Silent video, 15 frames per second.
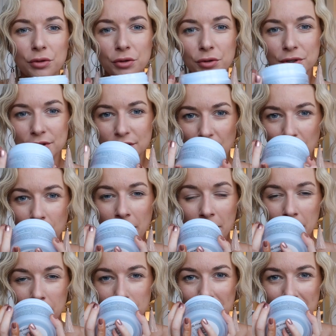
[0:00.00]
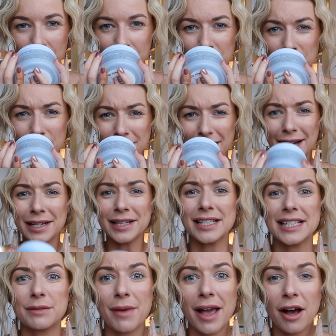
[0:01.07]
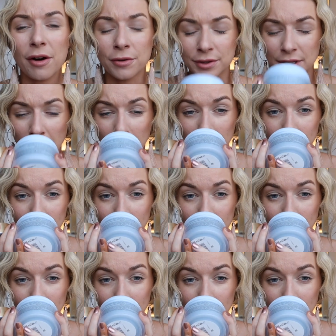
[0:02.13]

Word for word: also minerals, and it smells